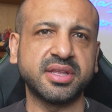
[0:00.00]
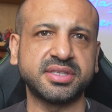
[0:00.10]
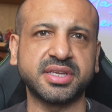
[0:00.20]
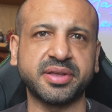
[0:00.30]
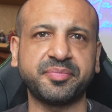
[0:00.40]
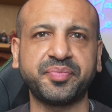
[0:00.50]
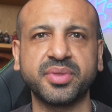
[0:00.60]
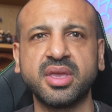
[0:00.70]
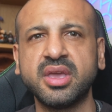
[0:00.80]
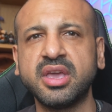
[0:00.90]
answer.
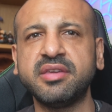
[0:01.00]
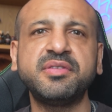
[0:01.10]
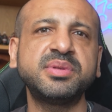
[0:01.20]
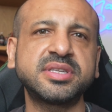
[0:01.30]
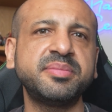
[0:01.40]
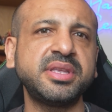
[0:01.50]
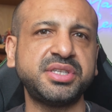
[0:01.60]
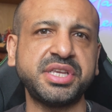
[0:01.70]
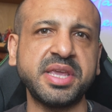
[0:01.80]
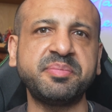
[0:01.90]
If you want something
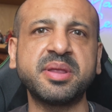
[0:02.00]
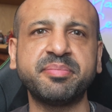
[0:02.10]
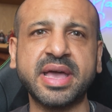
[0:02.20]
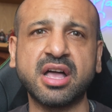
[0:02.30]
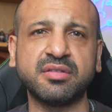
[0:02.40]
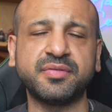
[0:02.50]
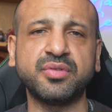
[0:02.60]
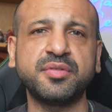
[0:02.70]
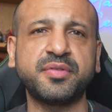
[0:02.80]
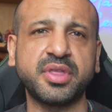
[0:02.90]
cheap and
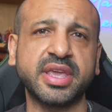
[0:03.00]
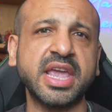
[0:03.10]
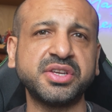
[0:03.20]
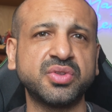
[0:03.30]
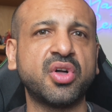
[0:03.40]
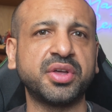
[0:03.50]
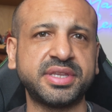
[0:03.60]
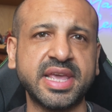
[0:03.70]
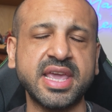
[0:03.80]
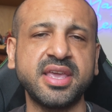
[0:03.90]
powerful for the occasional hot
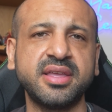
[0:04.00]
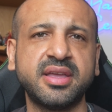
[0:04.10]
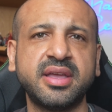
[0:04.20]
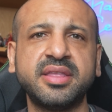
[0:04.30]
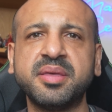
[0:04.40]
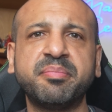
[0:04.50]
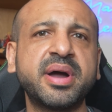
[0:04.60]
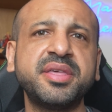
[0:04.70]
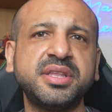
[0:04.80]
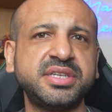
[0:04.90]
day, then
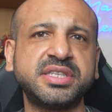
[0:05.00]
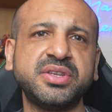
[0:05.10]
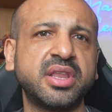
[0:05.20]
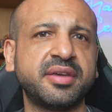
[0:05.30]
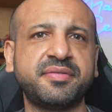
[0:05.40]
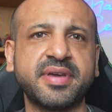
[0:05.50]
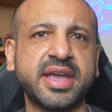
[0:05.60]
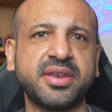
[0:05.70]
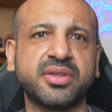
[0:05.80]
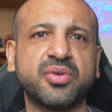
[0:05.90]
buy the JisuLife
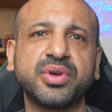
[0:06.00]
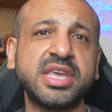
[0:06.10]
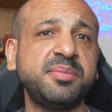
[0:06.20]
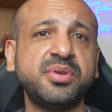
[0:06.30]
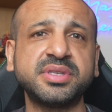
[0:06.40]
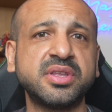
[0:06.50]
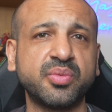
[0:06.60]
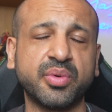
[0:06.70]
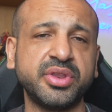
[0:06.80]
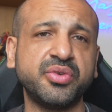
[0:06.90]
fan or keep using
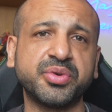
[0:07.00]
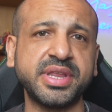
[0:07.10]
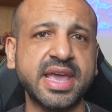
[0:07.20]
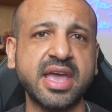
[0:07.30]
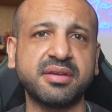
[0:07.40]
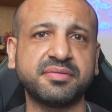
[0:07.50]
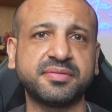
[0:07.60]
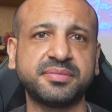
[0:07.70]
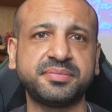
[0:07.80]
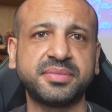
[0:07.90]
the one you already
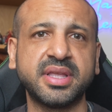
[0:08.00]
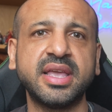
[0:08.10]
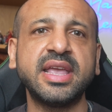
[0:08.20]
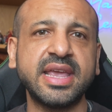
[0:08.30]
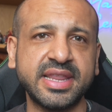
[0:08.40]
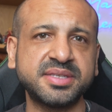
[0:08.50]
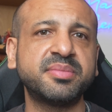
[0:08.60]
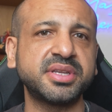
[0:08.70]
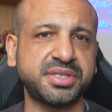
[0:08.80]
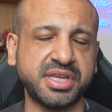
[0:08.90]
have. It is
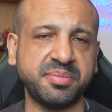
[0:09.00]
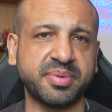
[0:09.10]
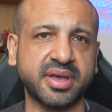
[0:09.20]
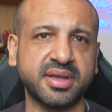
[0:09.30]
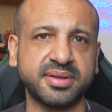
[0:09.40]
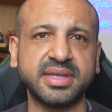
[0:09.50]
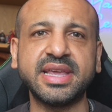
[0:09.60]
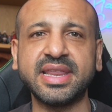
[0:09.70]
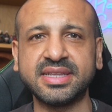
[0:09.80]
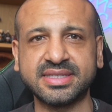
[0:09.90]
much cheaper,
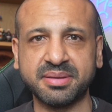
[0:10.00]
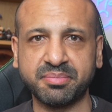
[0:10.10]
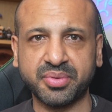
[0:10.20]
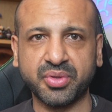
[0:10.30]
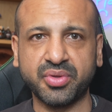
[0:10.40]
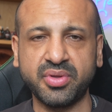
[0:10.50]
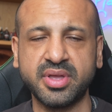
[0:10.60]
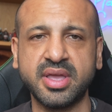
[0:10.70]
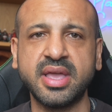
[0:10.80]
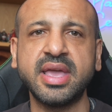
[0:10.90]
it is simple,
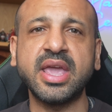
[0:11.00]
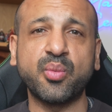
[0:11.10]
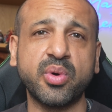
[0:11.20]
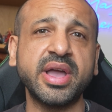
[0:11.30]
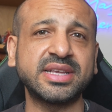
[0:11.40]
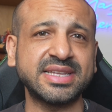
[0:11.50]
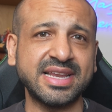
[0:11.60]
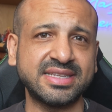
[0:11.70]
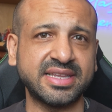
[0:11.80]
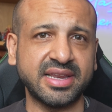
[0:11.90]
it works
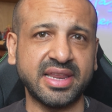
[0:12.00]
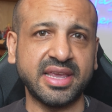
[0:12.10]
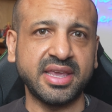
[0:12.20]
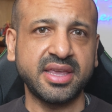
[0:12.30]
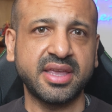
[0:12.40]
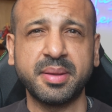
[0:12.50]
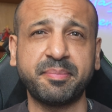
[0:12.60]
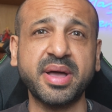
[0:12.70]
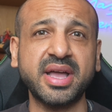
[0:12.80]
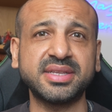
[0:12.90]
instantly,
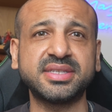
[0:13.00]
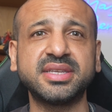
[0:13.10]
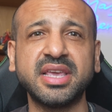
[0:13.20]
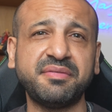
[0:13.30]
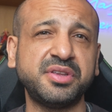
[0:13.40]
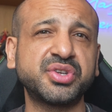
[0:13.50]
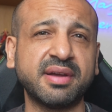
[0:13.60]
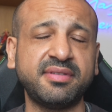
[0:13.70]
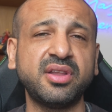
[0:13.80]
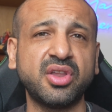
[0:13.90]
but if you
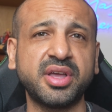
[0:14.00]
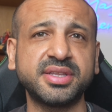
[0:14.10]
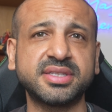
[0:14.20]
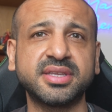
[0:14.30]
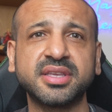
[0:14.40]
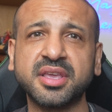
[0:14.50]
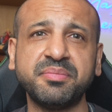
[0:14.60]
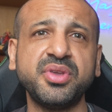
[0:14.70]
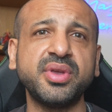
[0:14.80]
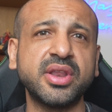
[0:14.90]
travel a lot,
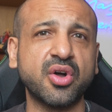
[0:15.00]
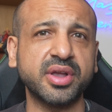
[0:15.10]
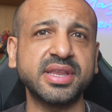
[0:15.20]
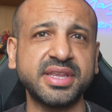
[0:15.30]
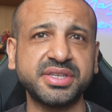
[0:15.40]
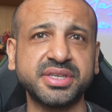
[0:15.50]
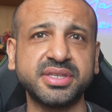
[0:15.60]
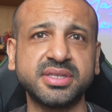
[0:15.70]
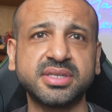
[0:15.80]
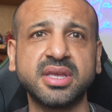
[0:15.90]
commute in hot
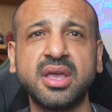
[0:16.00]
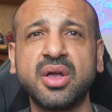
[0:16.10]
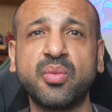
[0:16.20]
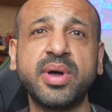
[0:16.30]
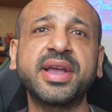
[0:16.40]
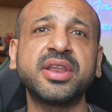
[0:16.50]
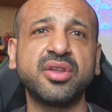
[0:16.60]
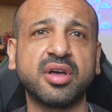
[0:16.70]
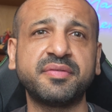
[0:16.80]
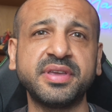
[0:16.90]
conditions, work in an
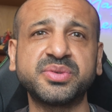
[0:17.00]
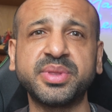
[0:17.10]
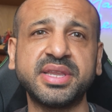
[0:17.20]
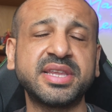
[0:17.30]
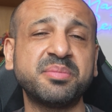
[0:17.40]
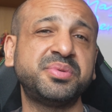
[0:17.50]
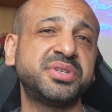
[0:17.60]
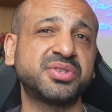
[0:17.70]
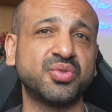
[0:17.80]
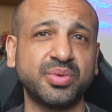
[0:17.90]
office where the temperature
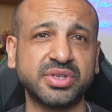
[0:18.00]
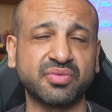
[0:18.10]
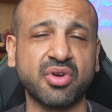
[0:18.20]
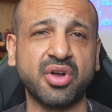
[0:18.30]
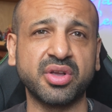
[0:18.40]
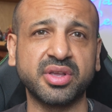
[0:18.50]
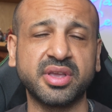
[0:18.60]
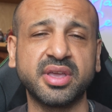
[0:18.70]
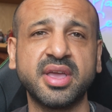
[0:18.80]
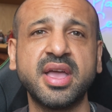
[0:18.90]
is always wrong,
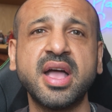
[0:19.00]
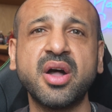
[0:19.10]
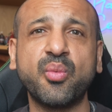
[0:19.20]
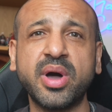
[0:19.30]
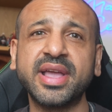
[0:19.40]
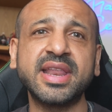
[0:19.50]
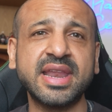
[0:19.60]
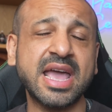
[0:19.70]
work in an